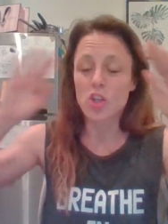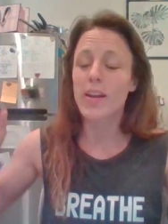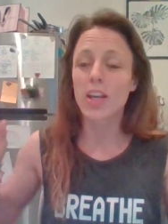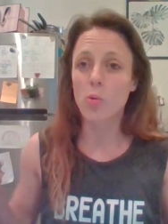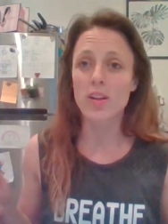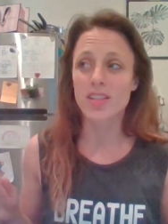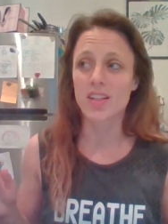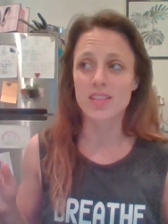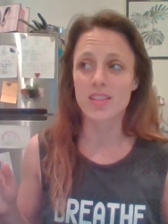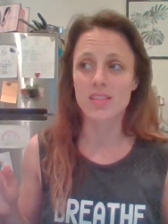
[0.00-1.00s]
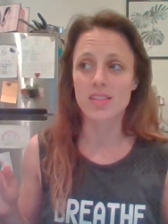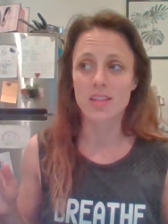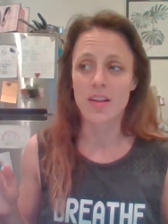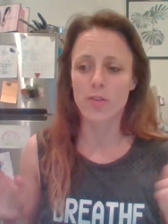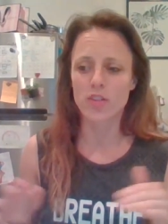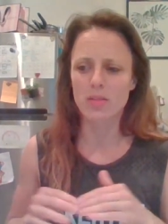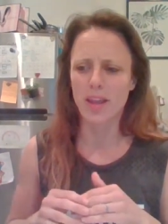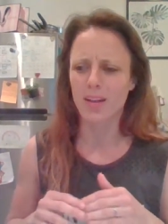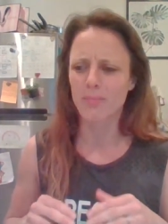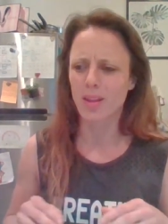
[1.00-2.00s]
too many coincidences for it to
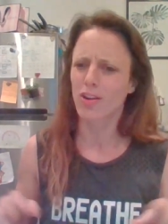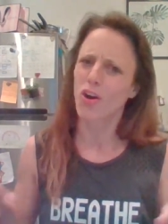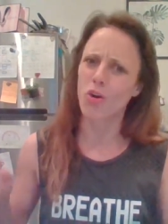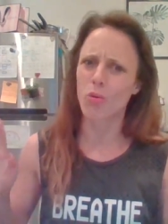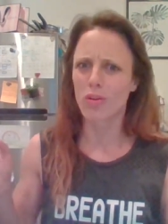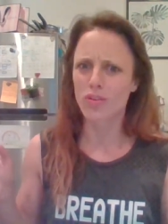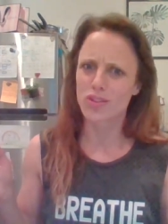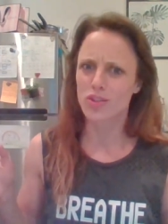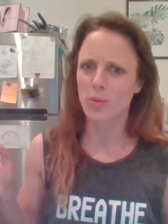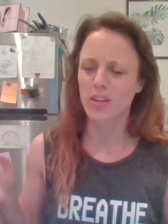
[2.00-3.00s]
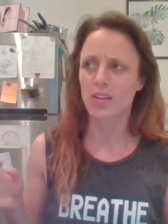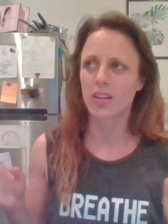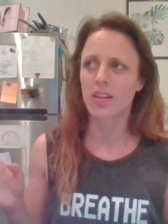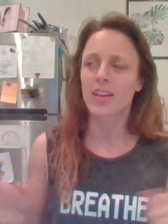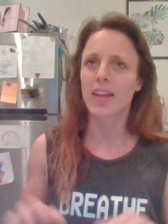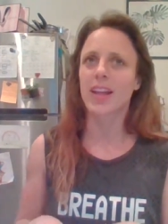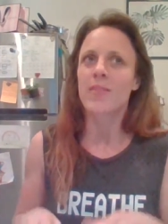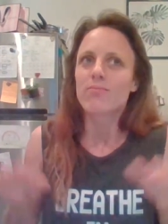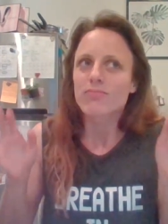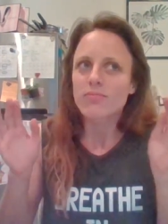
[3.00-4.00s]
like be like, oh well, it's just coincidence. Like
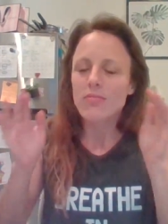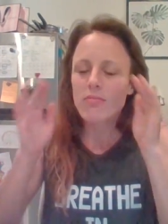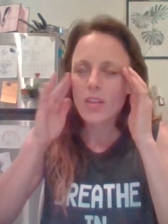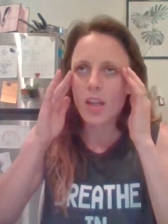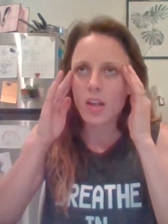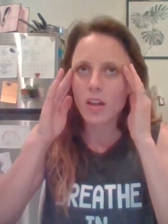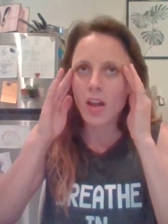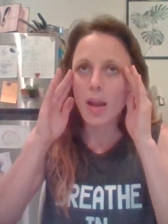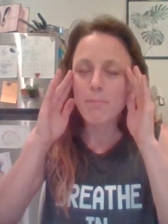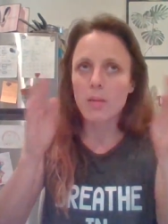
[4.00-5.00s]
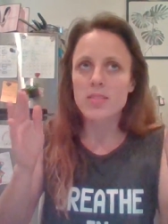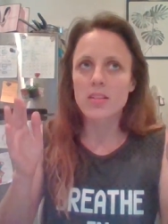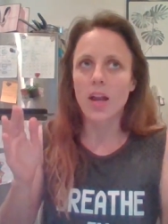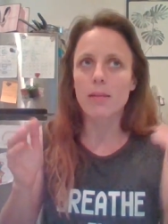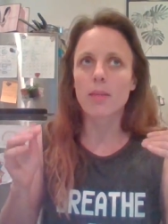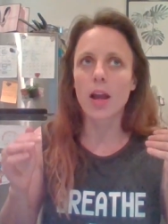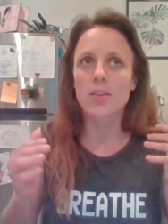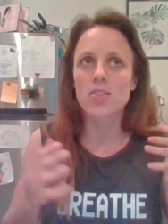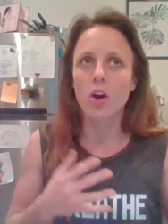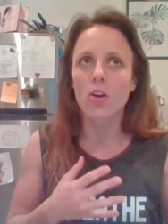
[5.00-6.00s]
I bumped it. I, I
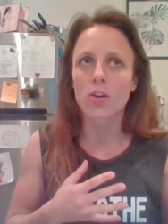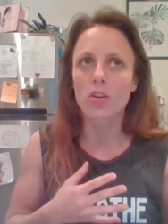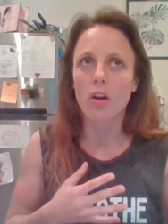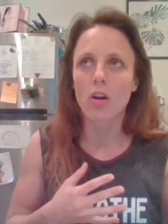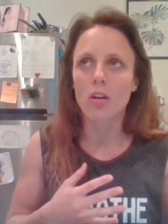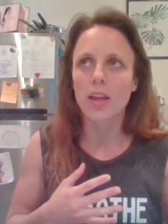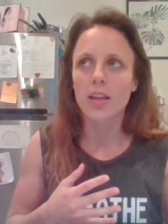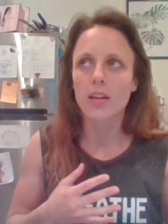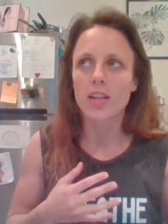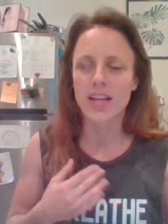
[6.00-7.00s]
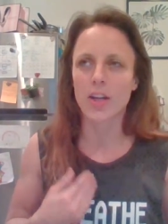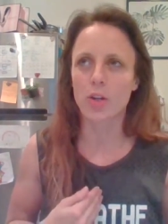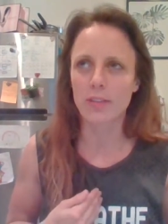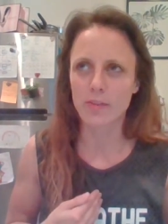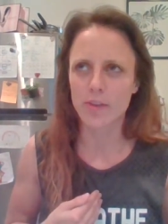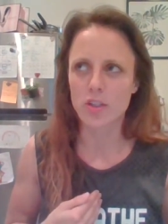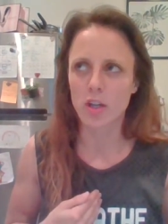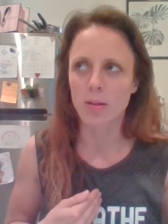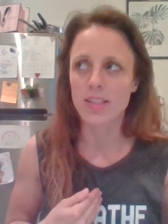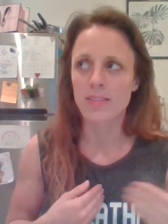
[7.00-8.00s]
saw her car like because I had a craving for
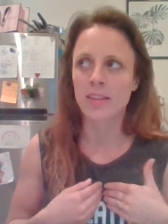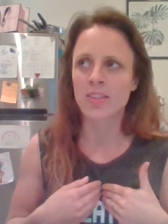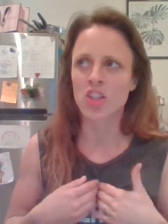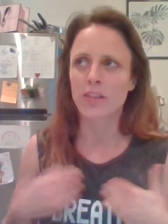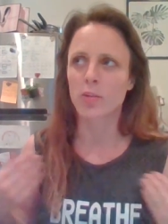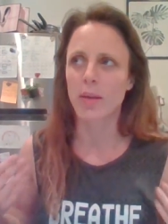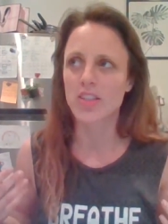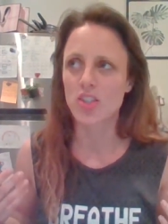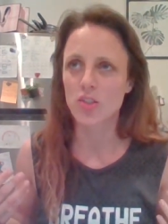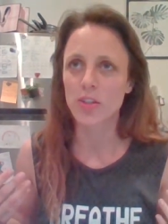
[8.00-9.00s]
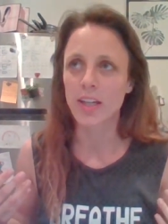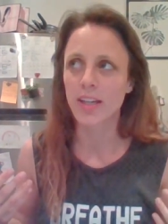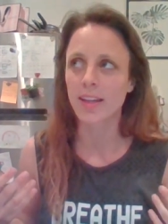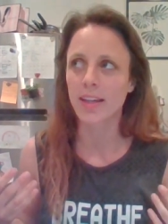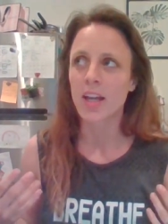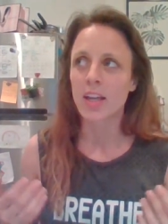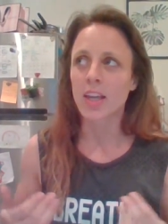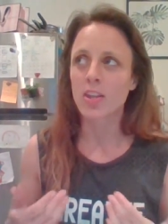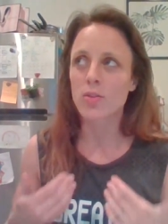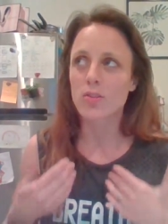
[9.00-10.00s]
Starbucks, and then she lived on my street, and like
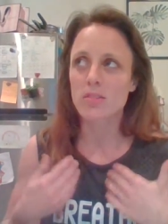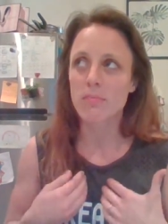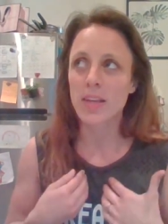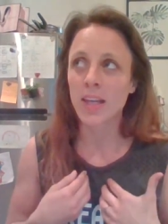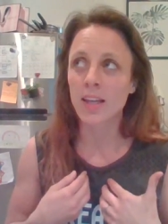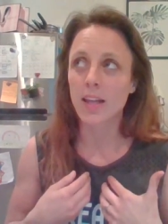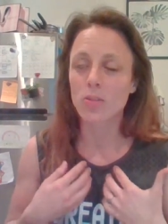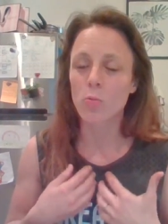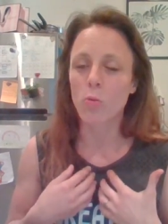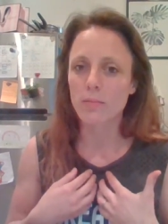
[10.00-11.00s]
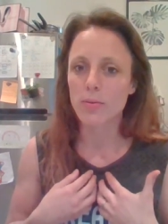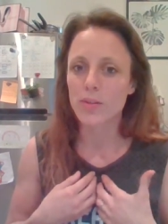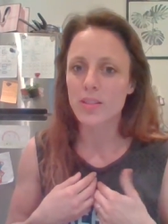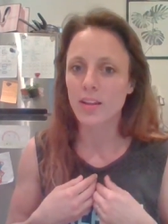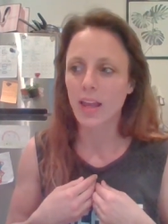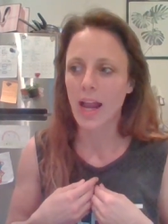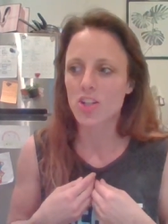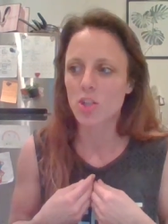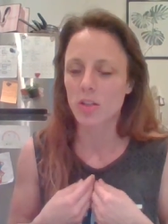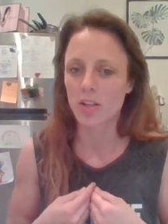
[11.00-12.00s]
he used me like the one person that like
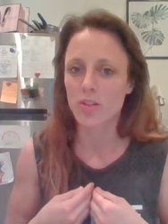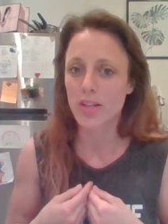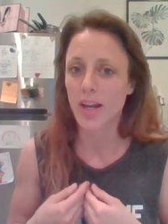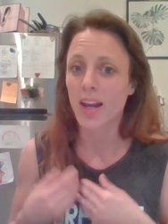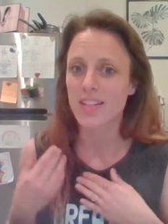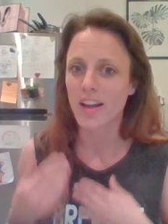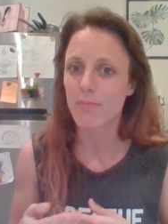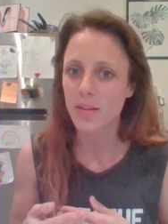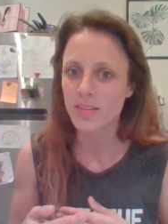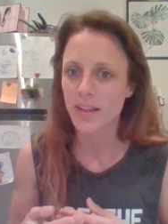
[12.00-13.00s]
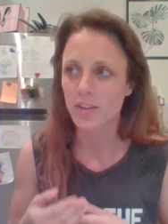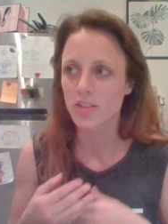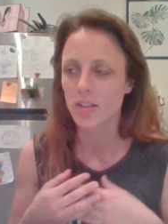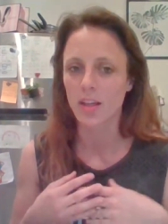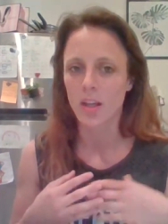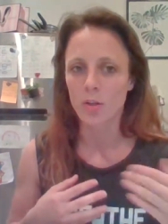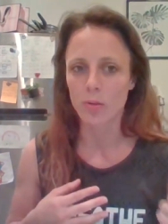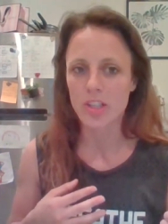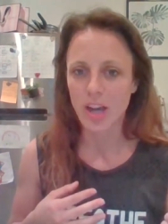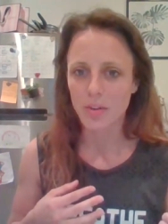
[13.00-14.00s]
actually would understand because I've been there to like
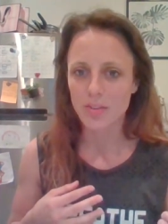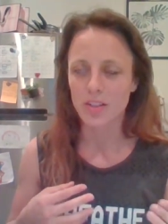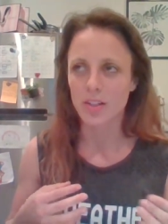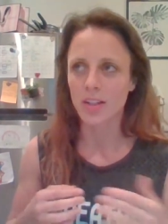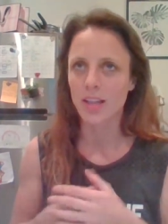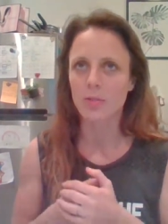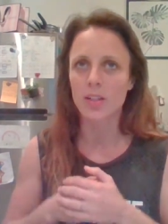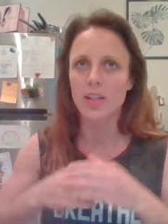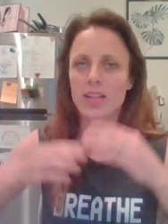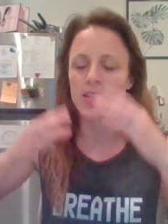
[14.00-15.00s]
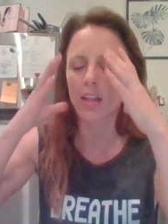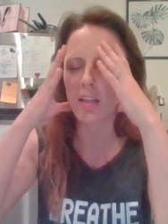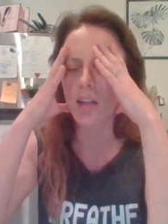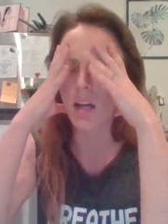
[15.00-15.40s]
reach out to her and like realizing like